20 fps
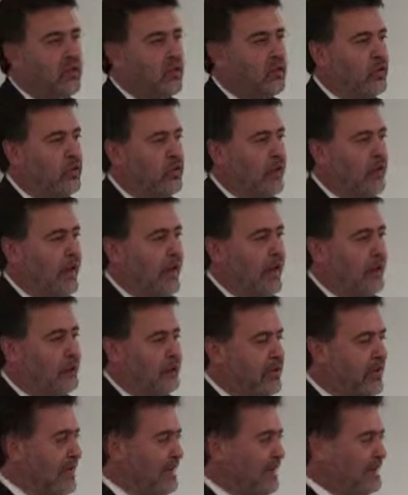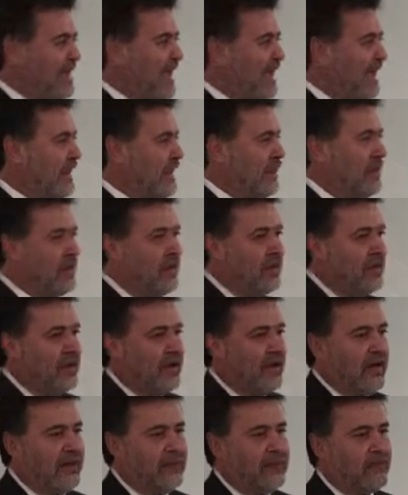were Peter Tannock
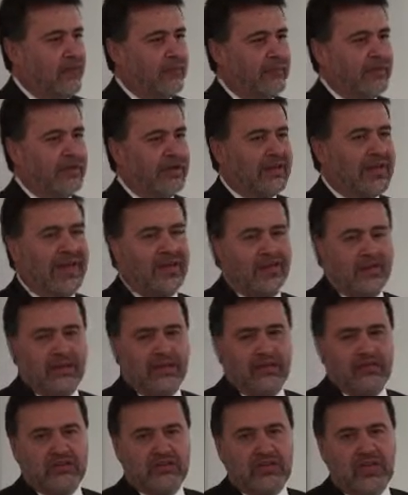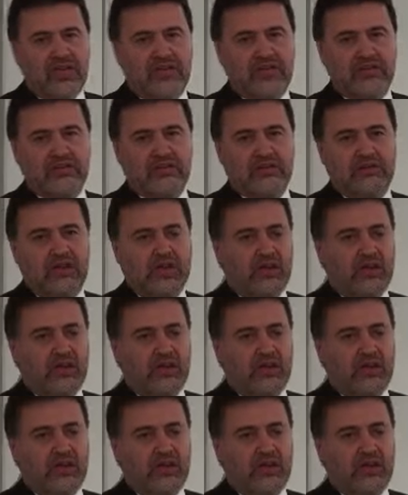from the Catholic Education